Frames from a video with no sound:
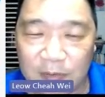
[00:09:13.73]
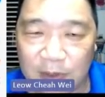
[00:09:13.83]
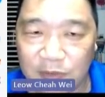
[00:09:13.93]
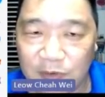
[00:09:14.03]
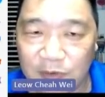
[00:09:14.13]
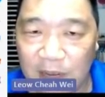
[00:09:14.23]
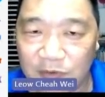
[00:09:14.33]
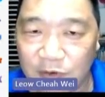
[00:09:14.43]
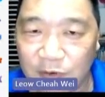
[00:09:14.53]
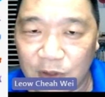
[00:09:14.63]
because we
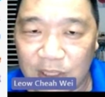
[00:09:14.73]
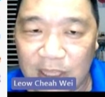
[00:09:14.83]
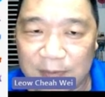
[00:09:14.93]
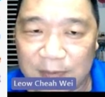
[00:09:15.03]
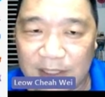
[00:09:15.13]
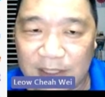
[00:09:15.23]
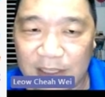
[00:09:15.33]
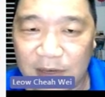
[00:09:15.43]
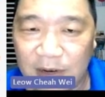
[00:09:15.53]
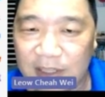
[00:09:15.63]
have 2 water depth
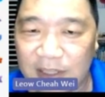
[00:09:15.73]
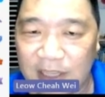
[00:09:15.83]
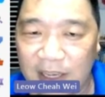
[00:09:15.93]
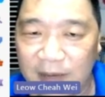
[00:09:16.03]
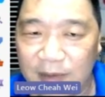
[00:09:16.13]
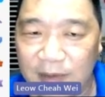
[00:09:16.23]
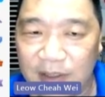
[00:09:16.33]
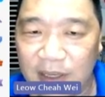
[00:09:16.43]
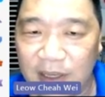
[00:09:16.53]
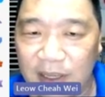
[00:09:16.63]
sensor, one is at 8
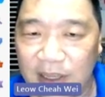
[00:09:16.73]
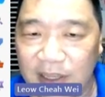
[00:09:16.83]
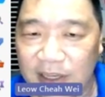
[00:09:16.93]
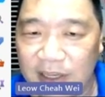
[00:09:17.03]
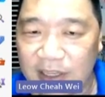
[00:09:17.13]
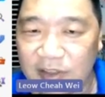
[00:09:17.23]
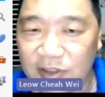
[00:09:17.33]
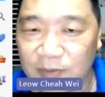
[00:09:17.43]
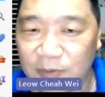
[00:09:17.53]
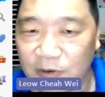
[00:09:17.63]
meter, another is at
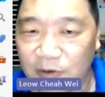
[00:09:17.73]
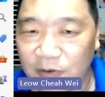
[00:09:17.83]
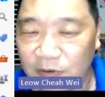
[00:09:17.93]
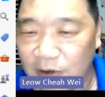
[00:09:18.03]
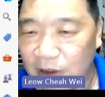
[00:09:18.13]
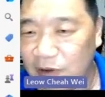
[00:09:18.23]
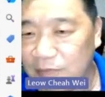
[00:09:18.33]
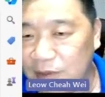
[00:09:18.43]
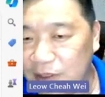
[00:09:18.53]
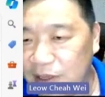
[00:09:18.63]

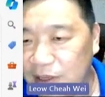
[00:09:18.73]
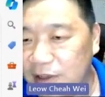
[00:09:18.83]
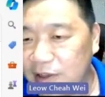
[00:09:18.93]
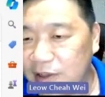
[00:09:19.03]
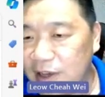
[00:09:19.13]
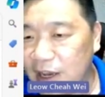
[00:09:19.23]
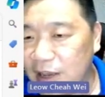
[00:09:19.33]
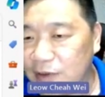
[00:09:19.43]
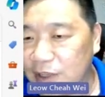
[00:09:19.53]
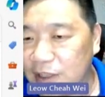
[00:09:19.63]
0.51 meter.
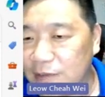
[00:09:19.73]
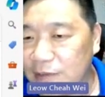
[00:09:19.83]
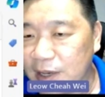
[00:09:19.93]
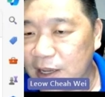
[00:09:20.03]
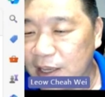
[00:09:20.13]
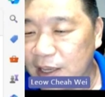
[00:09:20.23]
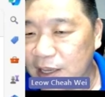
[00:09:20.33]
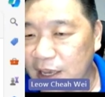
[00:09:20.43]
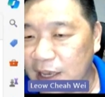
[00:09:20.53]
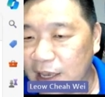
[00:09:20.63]
And we
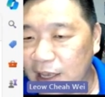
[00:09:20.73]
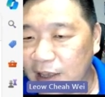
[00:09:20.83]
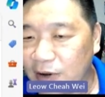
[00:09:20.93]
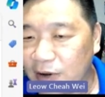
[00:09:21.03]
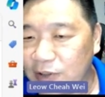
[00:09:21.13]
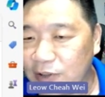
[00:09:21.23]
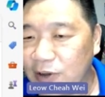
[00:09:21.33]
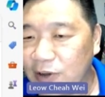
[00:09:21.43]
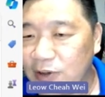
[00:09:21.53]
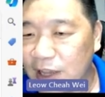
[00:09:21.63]
typically
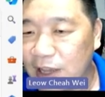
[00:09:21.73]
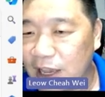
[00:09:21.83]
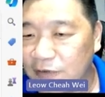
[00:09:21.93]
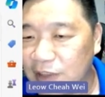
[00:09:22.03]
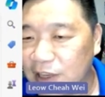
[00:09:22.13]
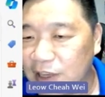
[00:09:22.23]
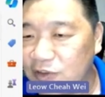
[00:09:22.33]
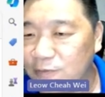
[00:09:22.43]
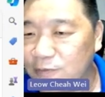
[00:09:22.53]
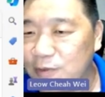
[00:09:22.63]
also have
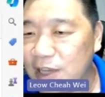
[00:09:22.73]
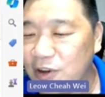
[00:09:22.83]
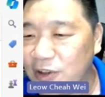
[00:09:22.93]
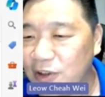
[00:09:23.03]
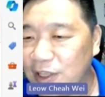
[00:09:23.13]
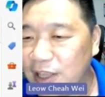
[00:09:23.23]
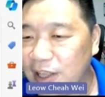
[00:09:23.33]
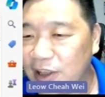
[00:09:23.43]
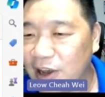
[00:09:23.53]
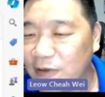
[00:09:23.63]
the GPS
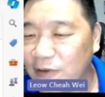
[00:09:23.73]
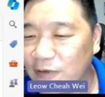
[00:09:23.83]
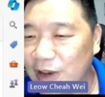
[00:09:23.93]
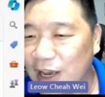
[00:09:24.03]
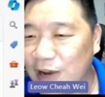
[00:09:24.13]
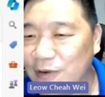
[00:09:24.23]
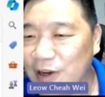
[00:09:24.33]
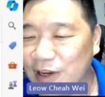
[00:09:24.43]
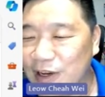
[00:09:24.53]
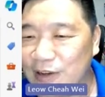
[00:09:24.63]
coordinate of where
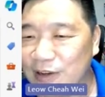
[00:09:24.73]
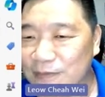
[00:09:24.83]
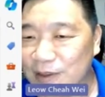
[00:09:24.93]
our